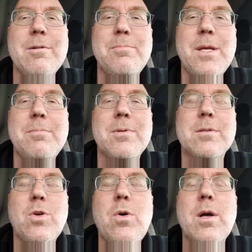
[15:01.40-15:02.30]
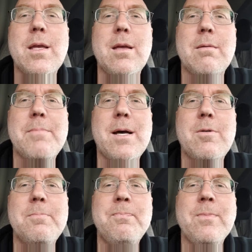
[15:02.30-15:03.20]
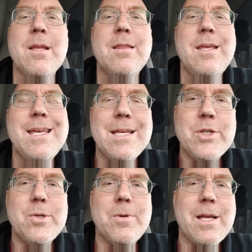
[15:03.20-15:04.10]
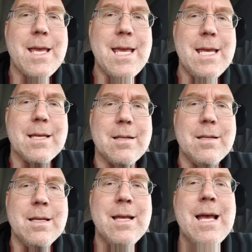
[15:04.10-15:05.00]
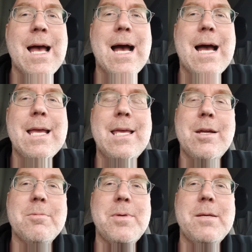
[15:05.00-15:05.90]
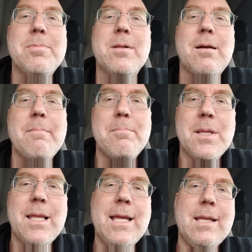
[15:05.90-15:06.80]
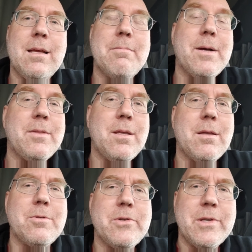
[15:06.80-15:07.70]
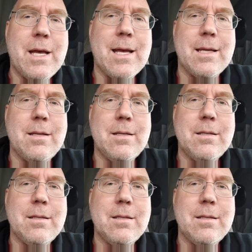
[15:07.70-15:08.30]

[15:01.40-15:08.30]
people talking about the issue at hand. I hear people complaining about the other side.